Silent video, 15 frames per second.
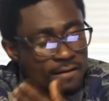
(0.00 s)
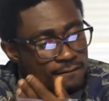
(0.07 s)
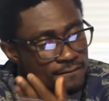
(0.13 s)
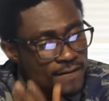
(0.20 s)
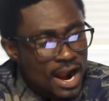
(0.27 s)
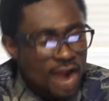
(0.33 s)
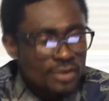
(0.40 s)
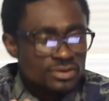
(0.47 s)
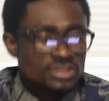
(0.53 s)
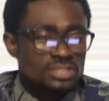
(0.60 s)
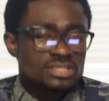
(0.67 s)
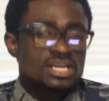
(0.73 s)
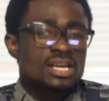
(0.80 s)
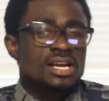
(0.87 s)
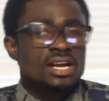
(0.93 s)

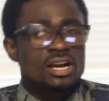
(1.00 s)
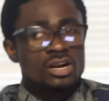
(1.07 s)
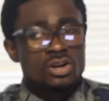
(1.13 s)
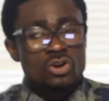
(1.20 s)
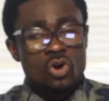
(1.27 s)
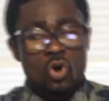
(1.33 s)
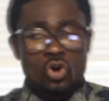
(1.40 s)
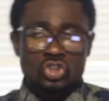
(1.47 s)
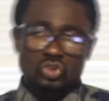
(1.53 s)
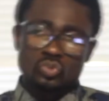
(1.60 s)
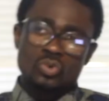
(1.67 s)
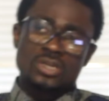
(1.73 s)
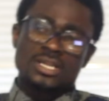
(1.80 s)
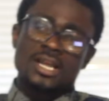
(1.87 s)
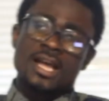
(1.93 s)
virus can cause
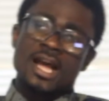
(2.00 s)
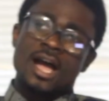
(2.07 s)
what